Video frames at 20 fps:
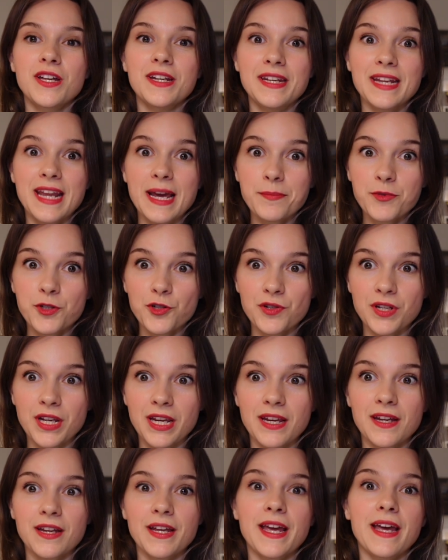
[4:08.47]

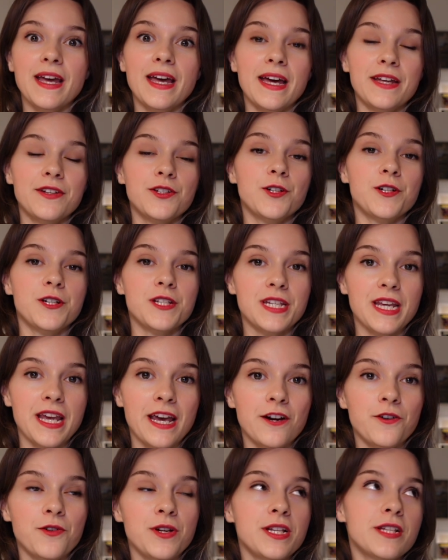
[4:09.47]
Neptune enters
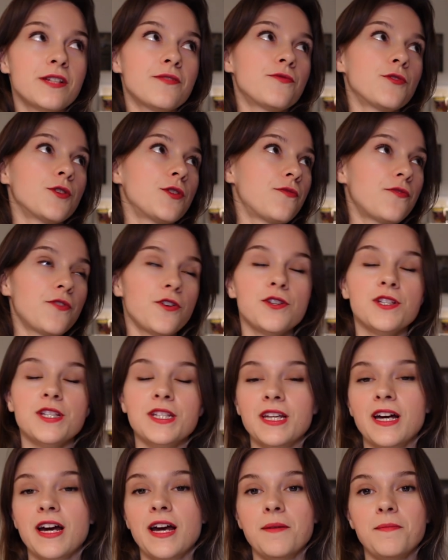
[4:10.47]
Aries for the
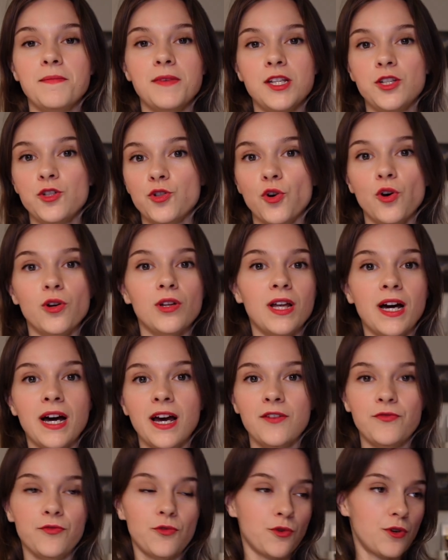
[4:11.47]
first time in your
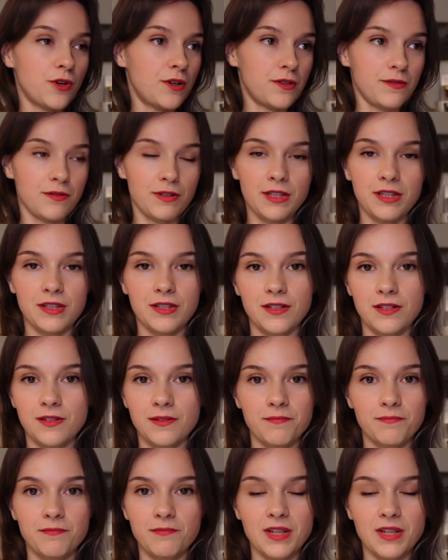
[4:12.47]
life or in the